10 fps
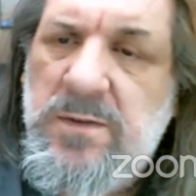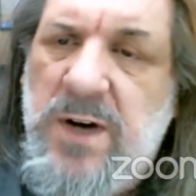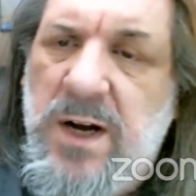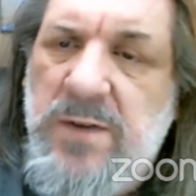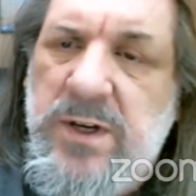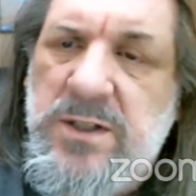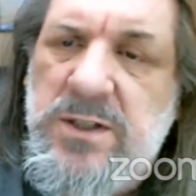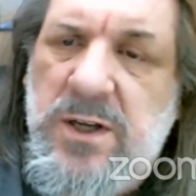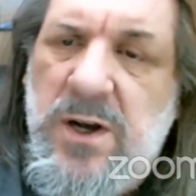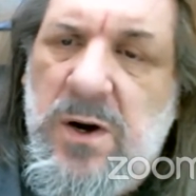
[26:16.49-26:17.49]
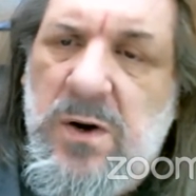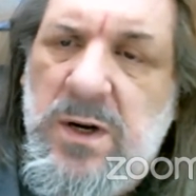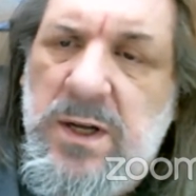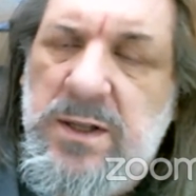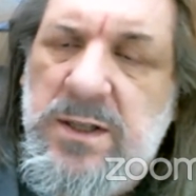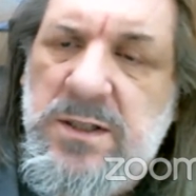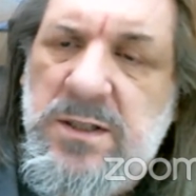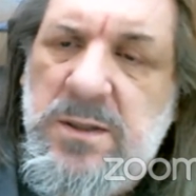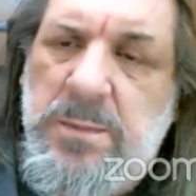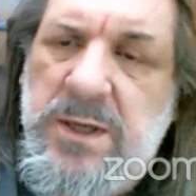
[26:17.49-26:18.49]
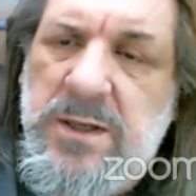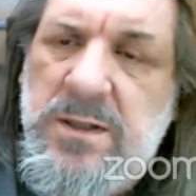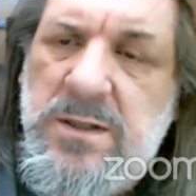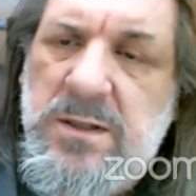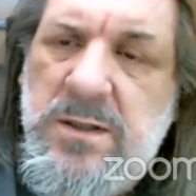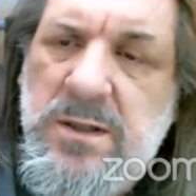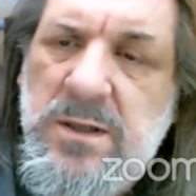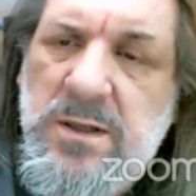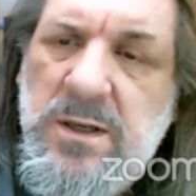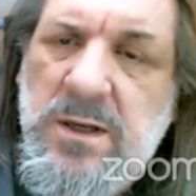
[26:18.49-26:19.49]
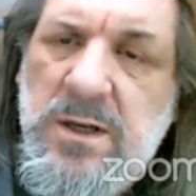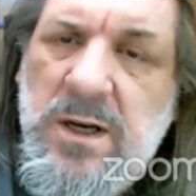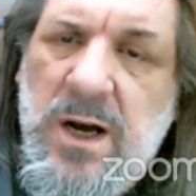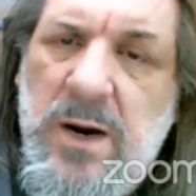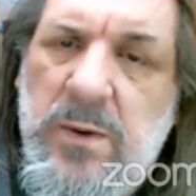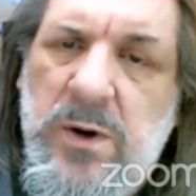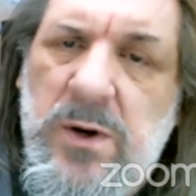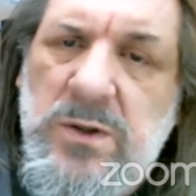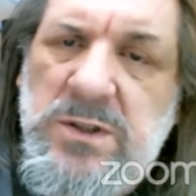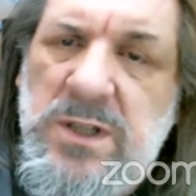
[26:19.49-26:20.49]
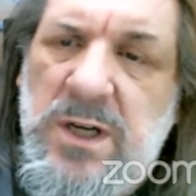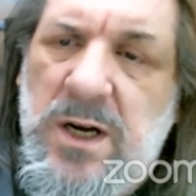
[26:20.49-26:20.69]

5 years ago, and this is a piece I wrote